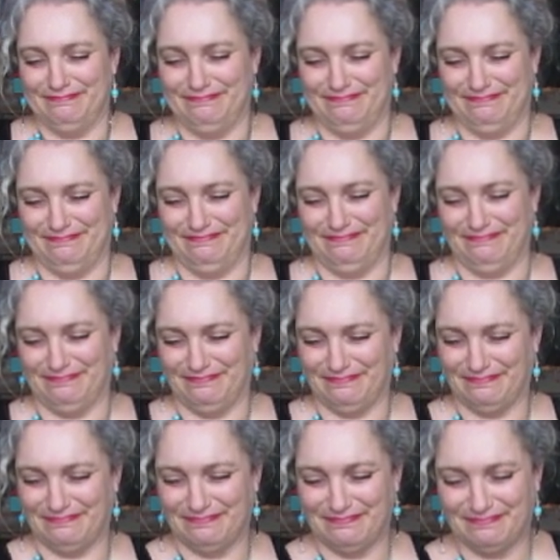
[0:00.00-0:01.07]

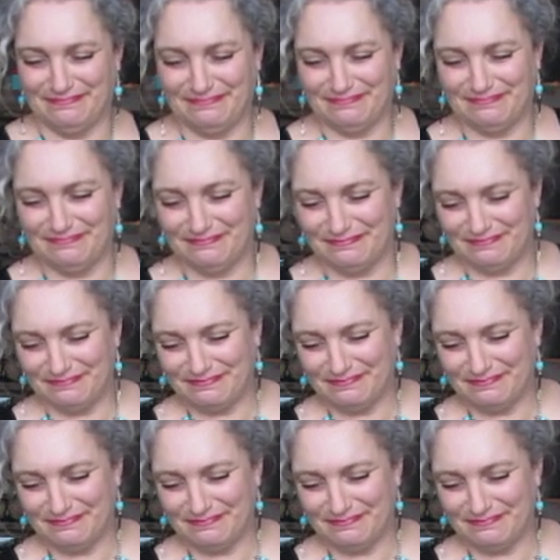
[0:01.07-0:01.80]
No one is speaking in this clip.